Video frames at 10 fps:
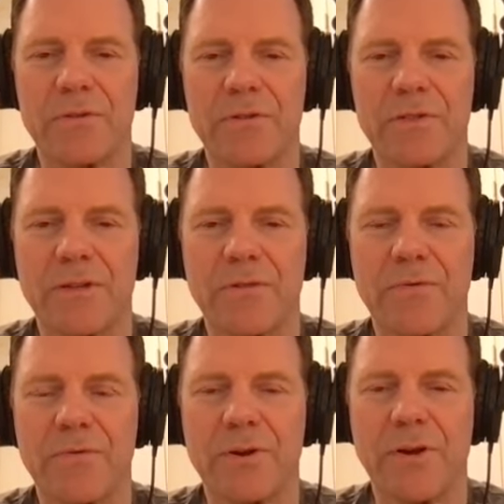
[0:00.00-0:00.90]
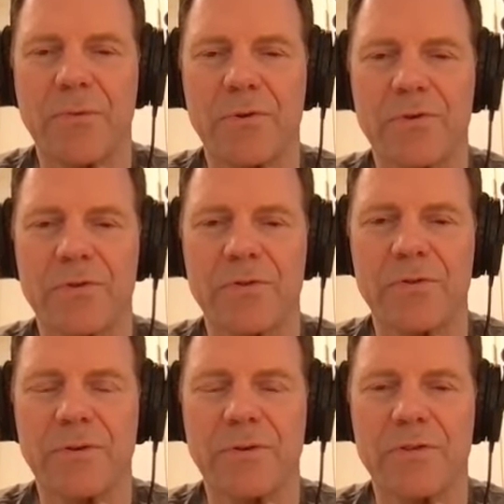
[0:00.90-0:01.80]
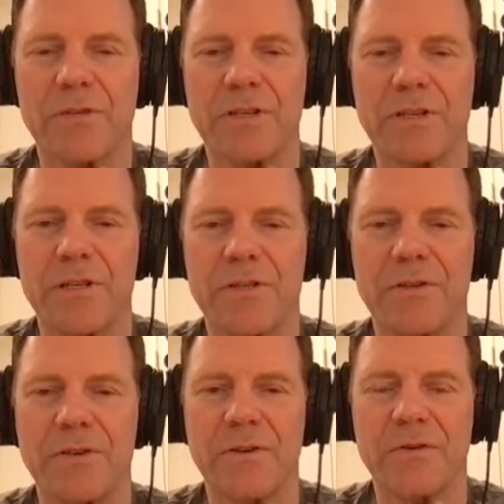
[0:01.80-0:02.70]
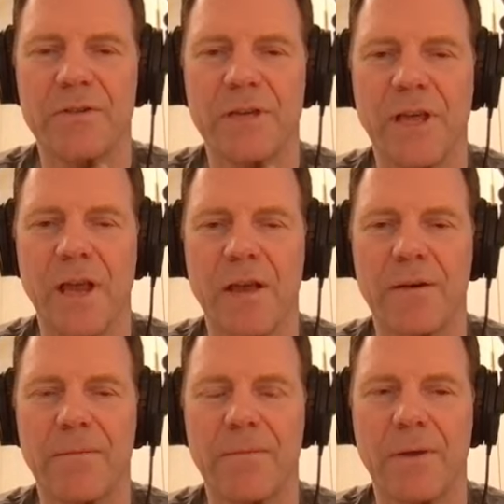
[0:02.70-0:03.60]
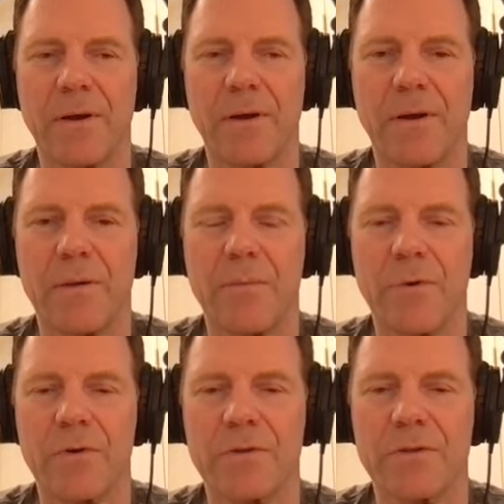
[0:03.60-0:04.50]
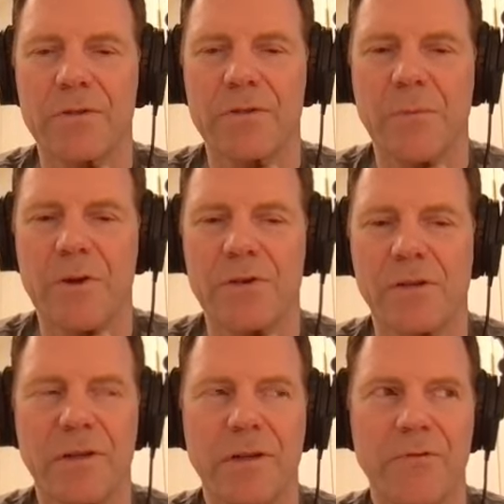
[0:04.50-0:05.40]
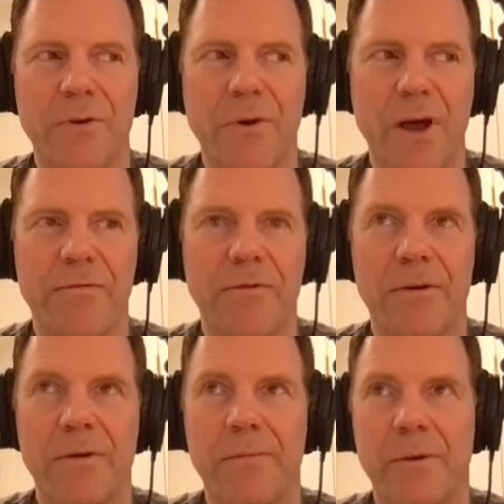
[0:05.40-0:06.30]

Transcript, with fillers: sit through the commercials, so it's easier to get uh, immersed, especially if you have a.